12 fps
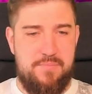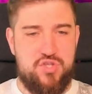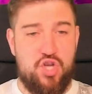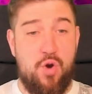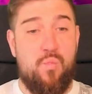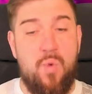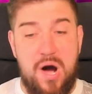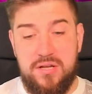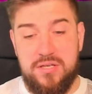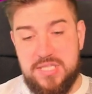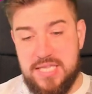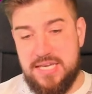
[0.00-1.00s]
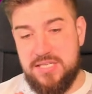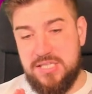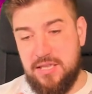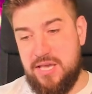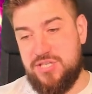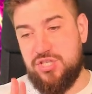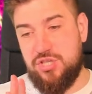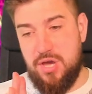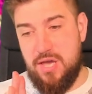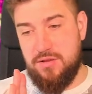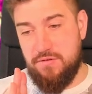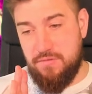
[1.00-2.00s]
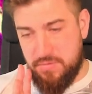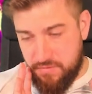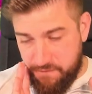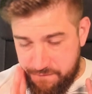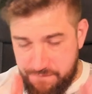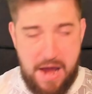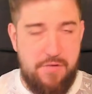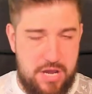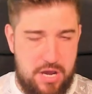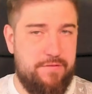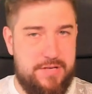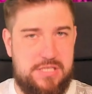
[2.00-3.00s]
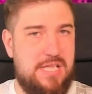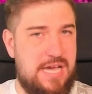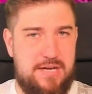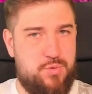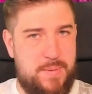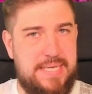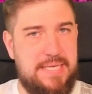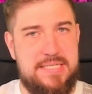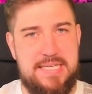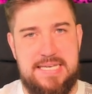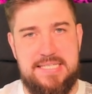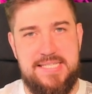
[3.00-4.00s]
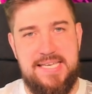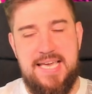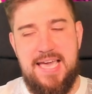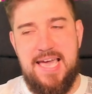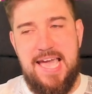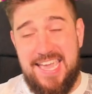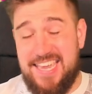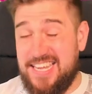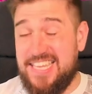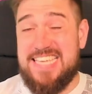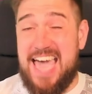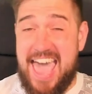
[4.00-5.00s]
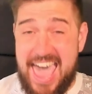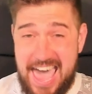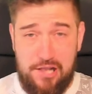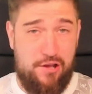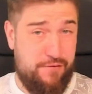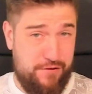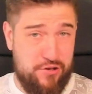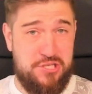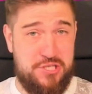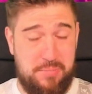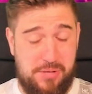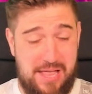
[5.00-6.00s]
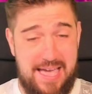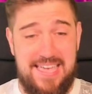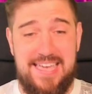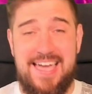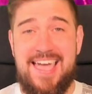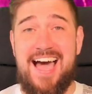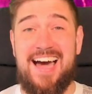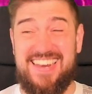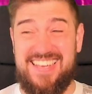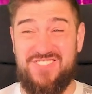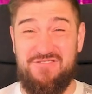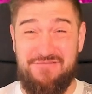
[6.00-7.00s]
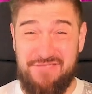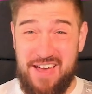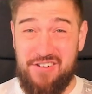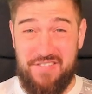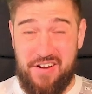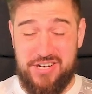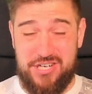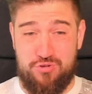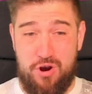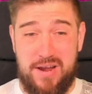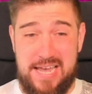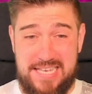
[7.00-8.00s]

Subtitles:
So whilst this list very obviously has weaknesses, it is hella fun to play, and it's very, very strong.